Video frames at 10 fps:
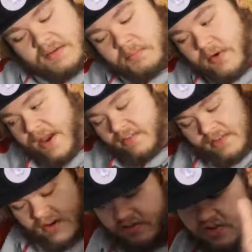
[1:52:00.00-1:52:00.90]
practicing
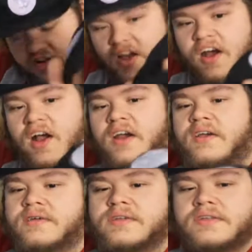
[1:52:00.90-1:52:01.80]
the
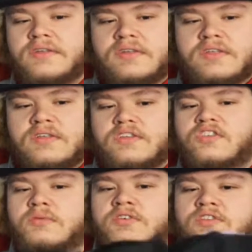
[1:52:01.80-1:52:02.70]
guitar,
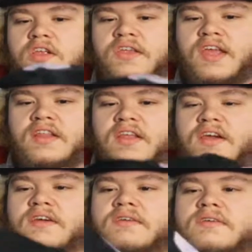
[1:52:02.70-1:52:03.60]
so we're slowly getting there.